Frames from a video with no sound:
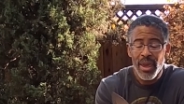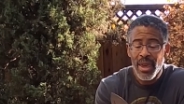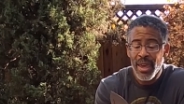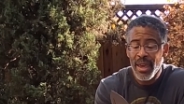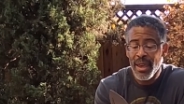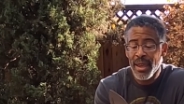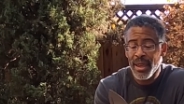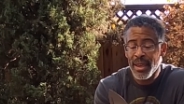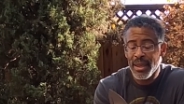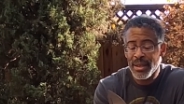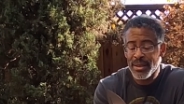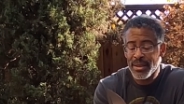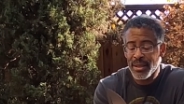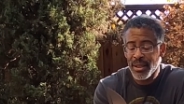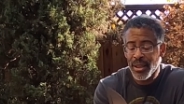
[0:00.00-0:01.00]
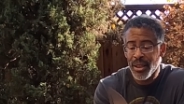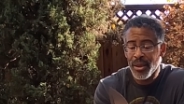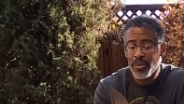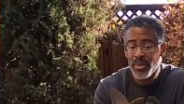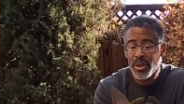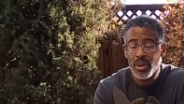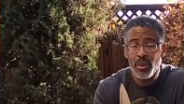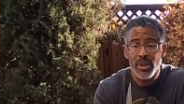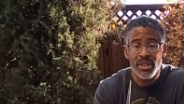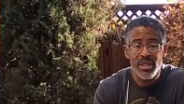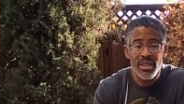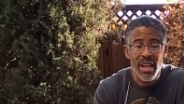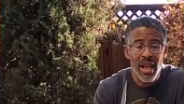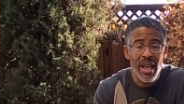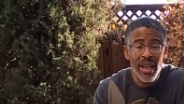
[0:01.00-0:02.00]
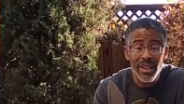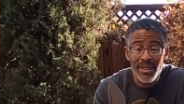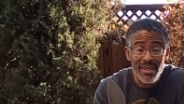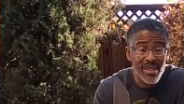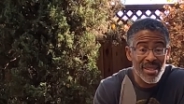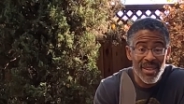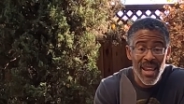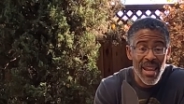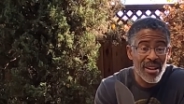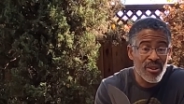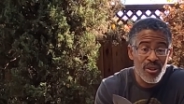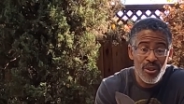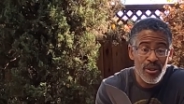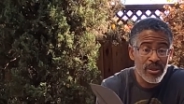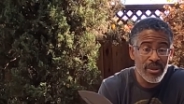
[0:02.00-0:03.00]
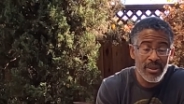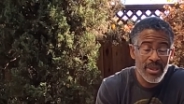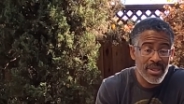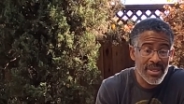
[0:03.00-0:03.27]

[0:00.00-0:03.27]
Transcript: and you know, it's a non-standard